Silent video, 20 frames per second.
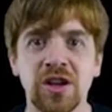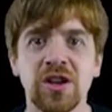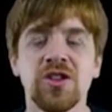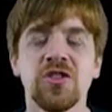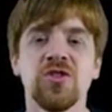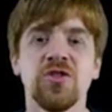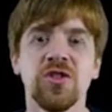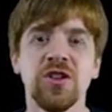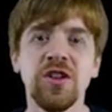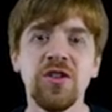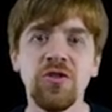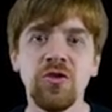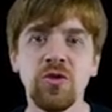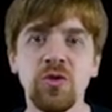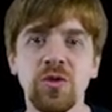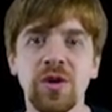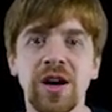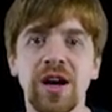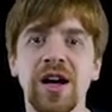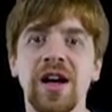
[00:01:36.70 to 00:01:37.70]
So if
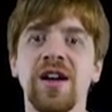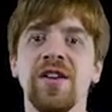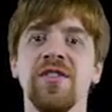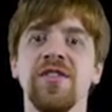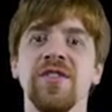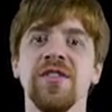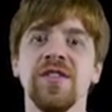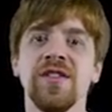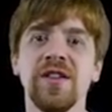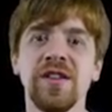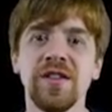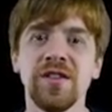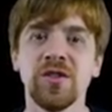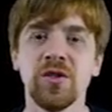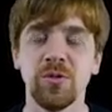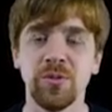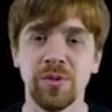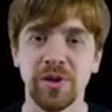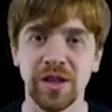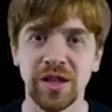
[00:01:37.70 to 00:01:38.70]
you have these
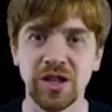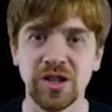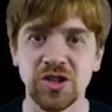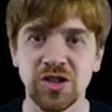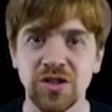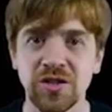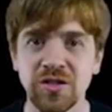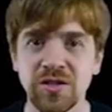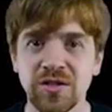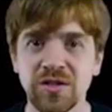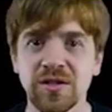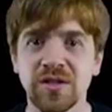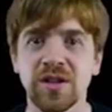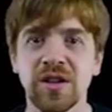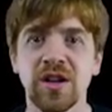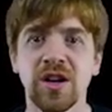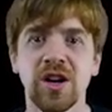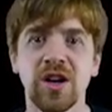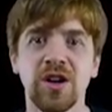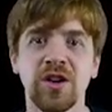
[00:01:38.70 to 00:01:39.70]
combinations
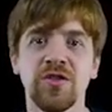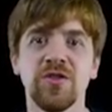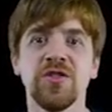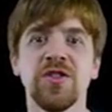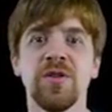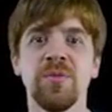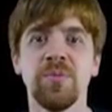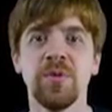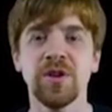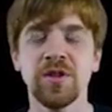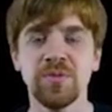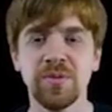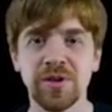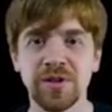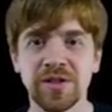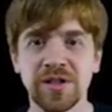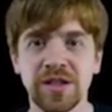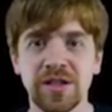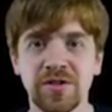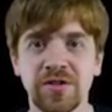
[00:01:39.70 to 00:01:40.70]
of
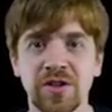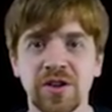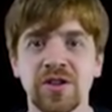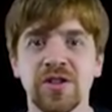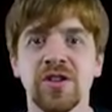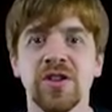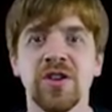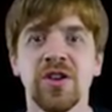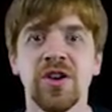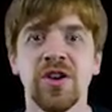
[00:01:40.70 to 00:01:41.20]
C++11